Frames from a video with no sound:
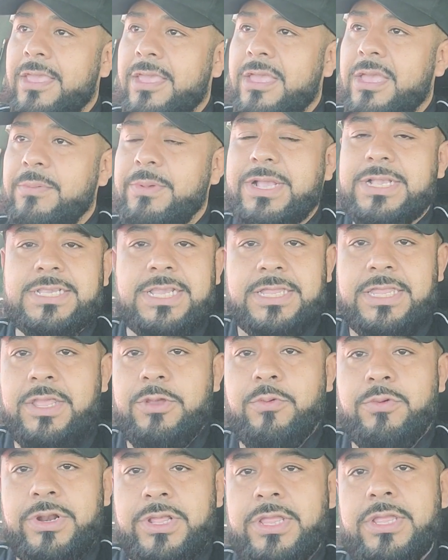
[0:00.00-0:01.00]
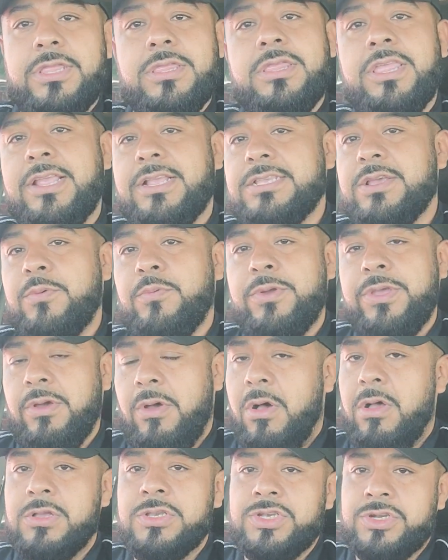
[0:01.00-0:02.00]
Because I think one of the things that we
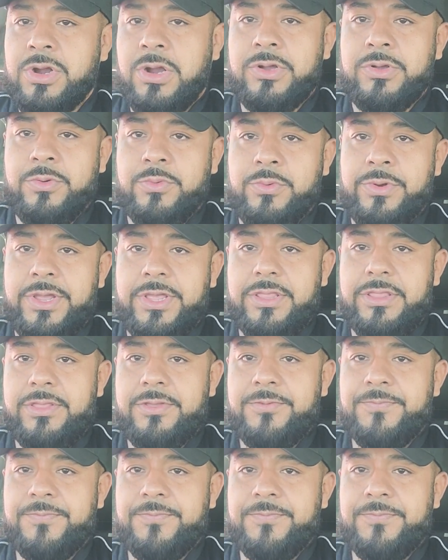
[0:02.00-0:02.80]
all struggle with,